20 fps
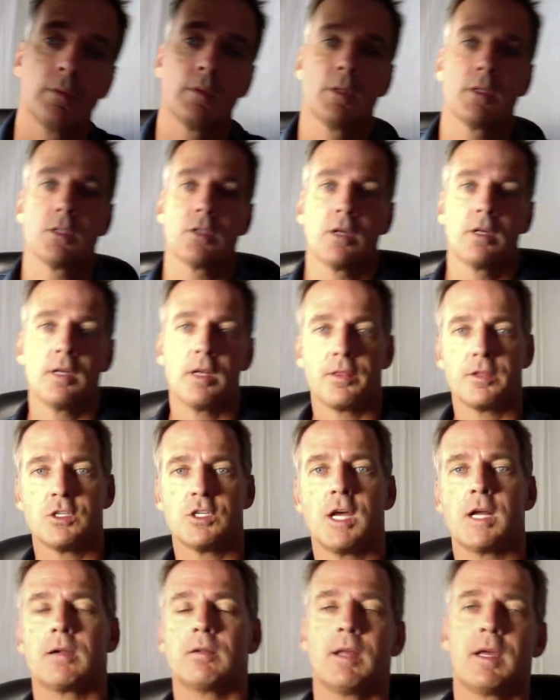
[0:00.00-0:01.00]
sorry, not the
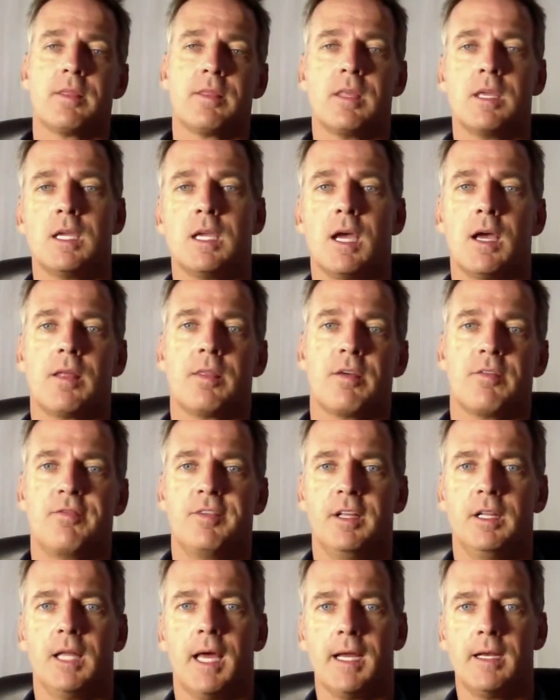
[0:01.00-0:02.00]
shadow light, the
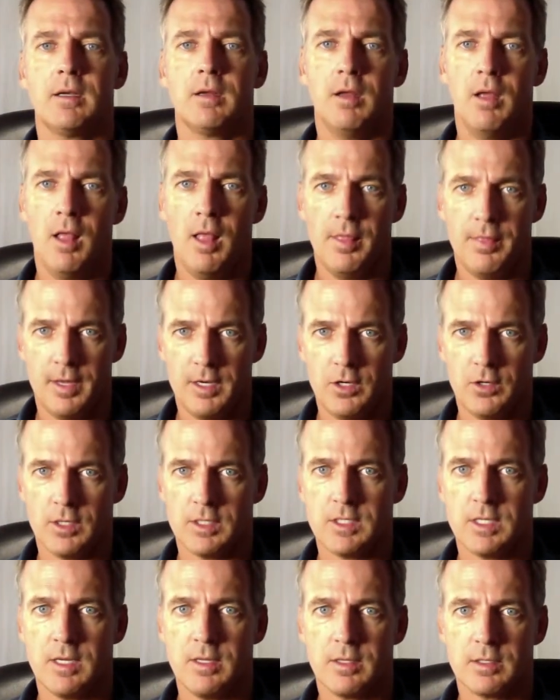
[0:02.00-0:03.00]
fill light, then you can
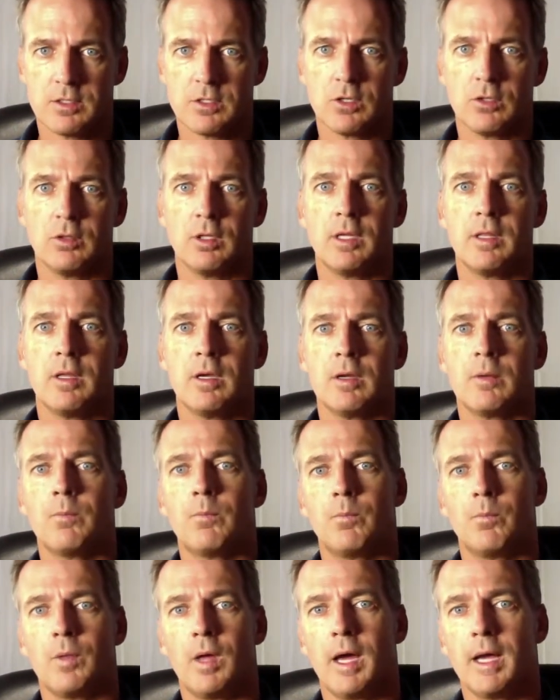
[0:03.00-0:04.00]
see that certainly
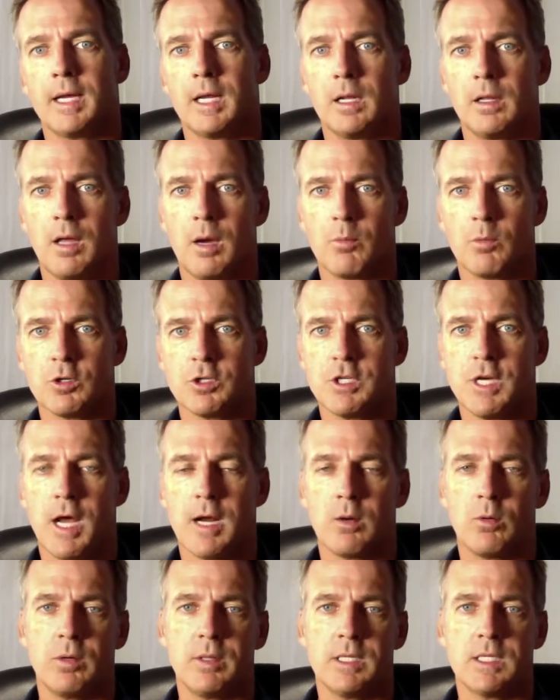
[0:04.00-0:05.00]
I get a lot more
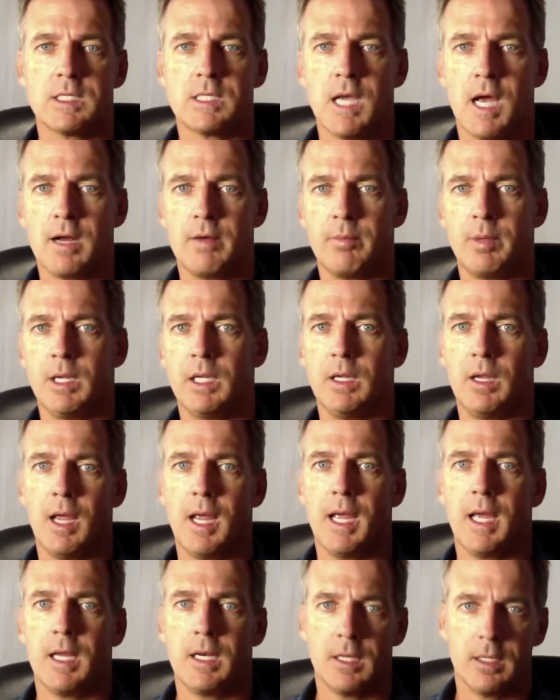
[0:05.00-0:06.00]
shadow on this side of me,
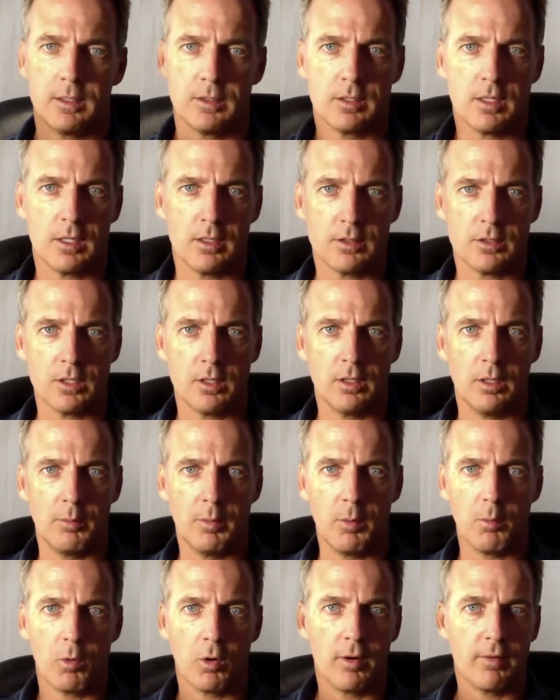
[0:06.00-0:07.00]
and it's a little
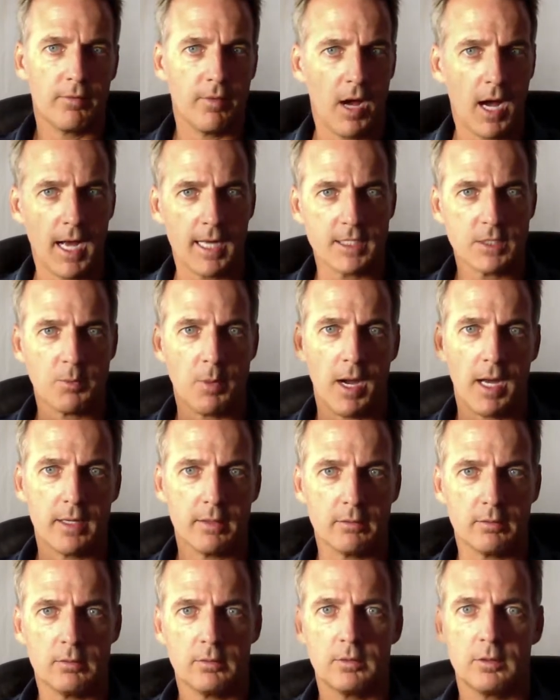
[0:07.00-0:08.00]
bit more of a hot spot
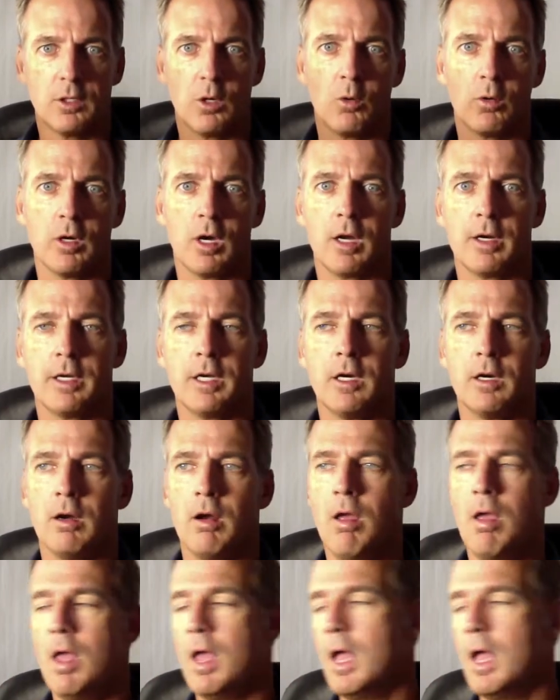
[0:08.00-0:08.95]
going on here.